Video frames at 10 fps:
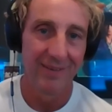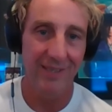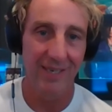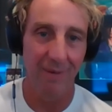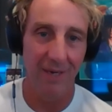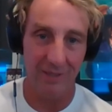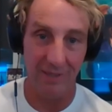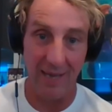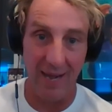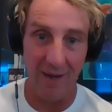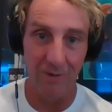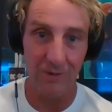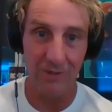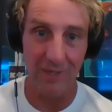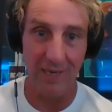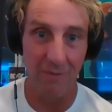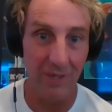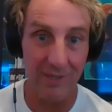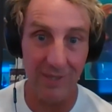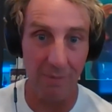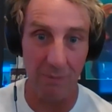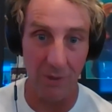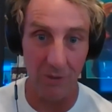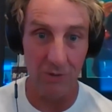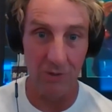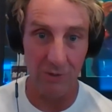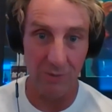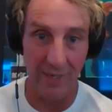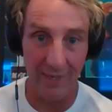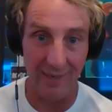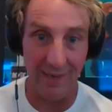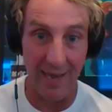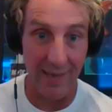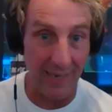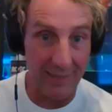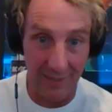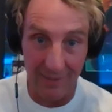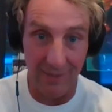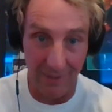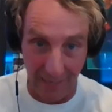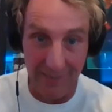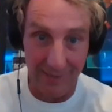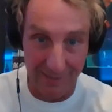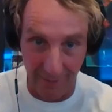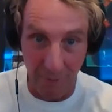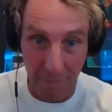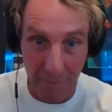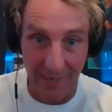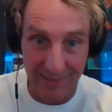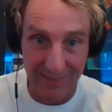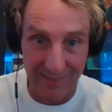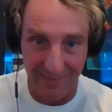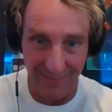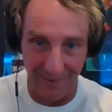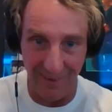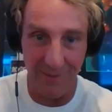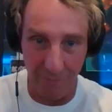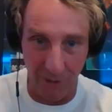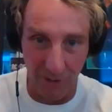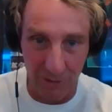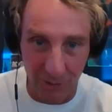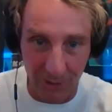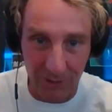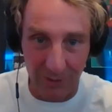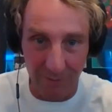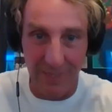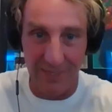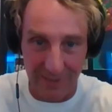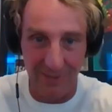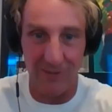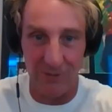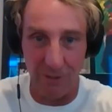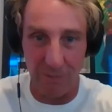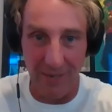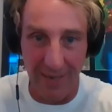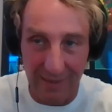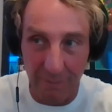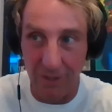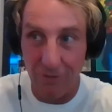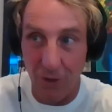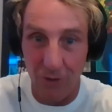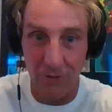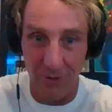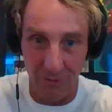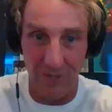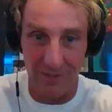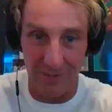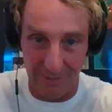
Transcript: to come out to the house, and we set up a Pro Tools rig, and I did the little I set up a mix on the Pro Tools and mixed to those little PA's. I put the vocal in one